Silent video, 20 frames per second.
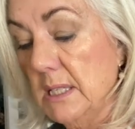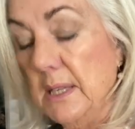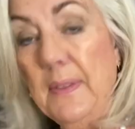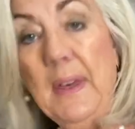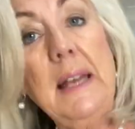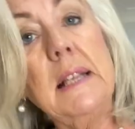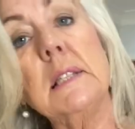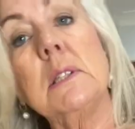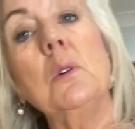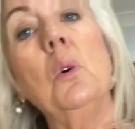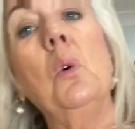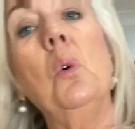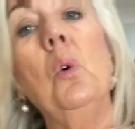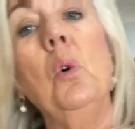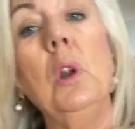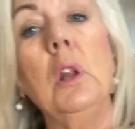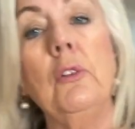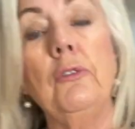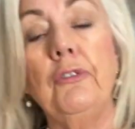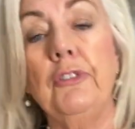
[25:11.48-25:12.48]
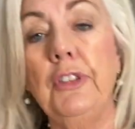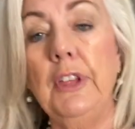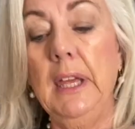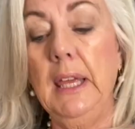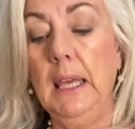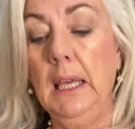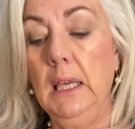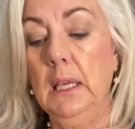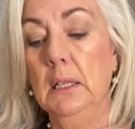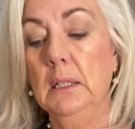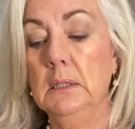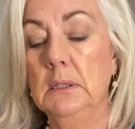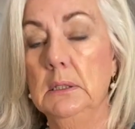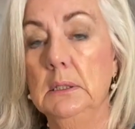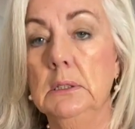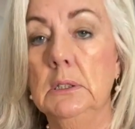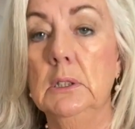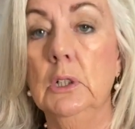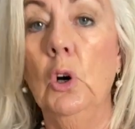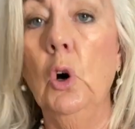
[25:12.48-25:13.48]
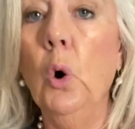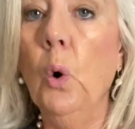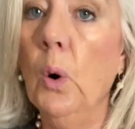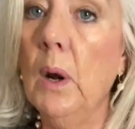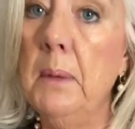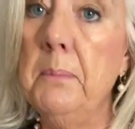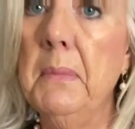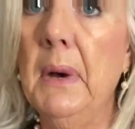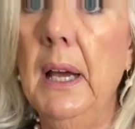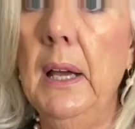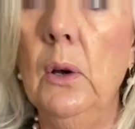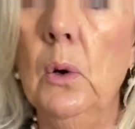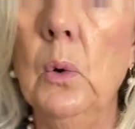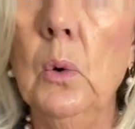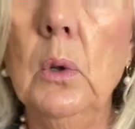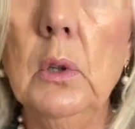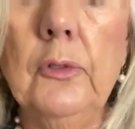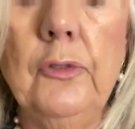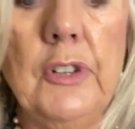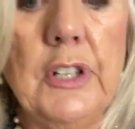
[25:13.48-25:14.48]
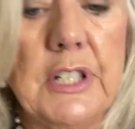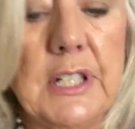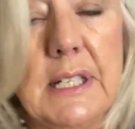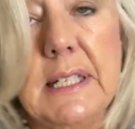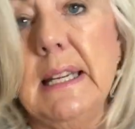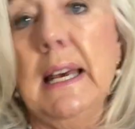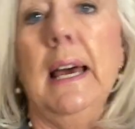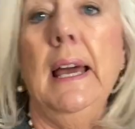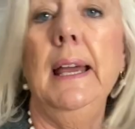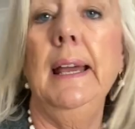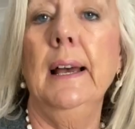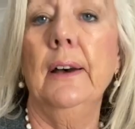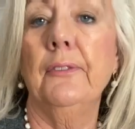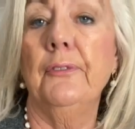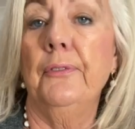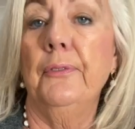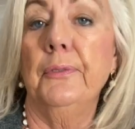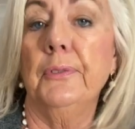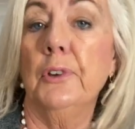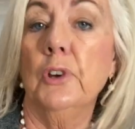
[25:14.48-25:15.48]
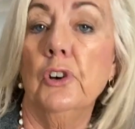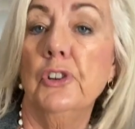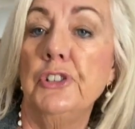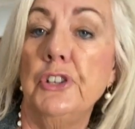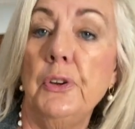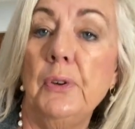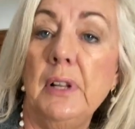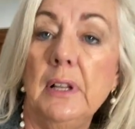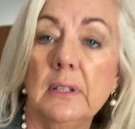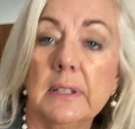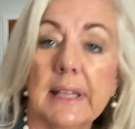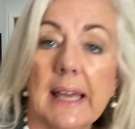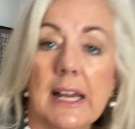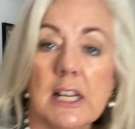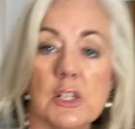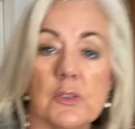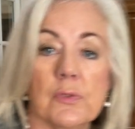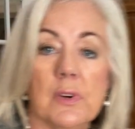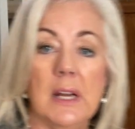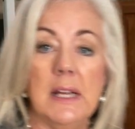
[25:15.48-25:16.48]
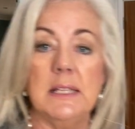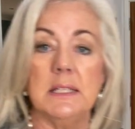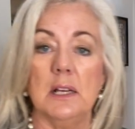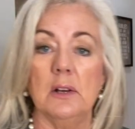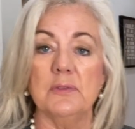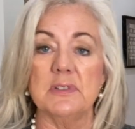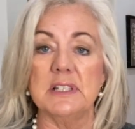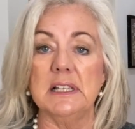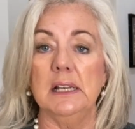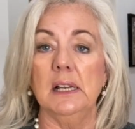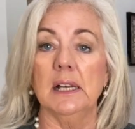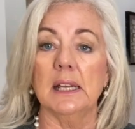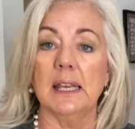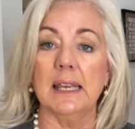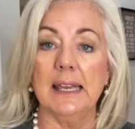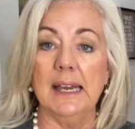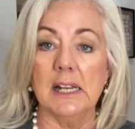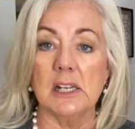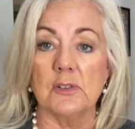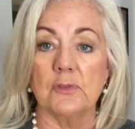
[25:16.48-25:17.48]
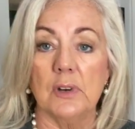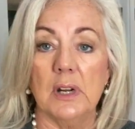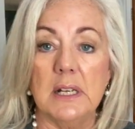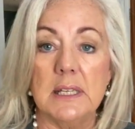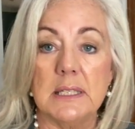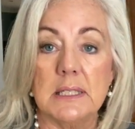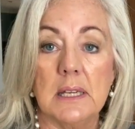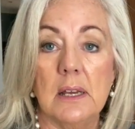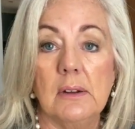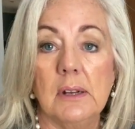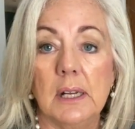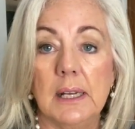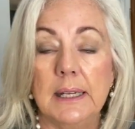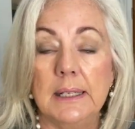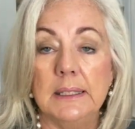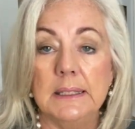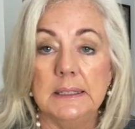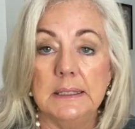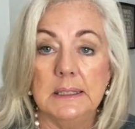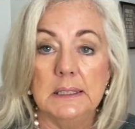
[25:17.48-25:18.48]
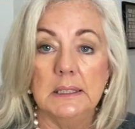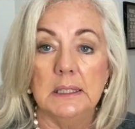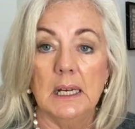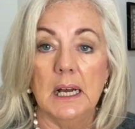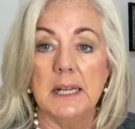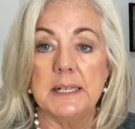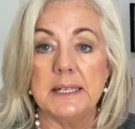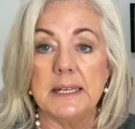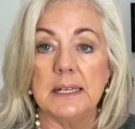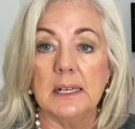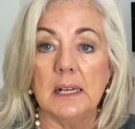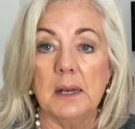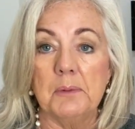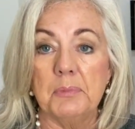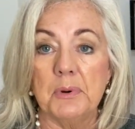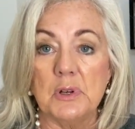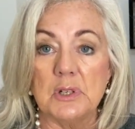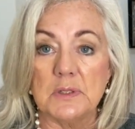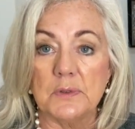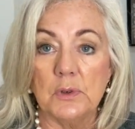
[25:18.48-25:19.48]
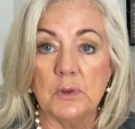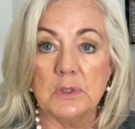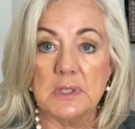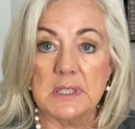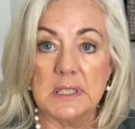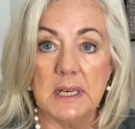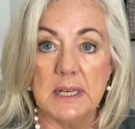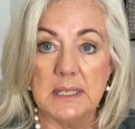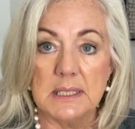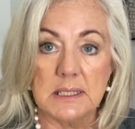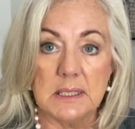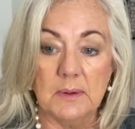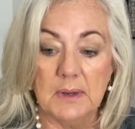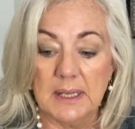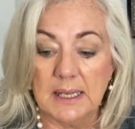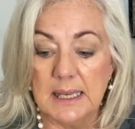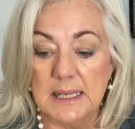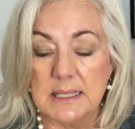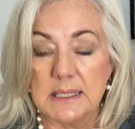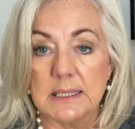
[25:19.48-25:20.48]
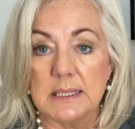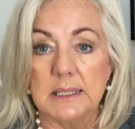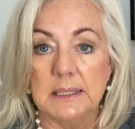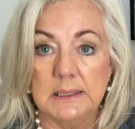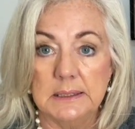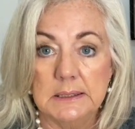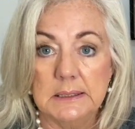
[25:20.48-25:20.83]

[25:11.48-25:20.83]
that's all of the haul in my haul for today. I've got a new little catchphrase. I obviously like a catchphrase, don't I? I did like Bruce Forsyth, so I guess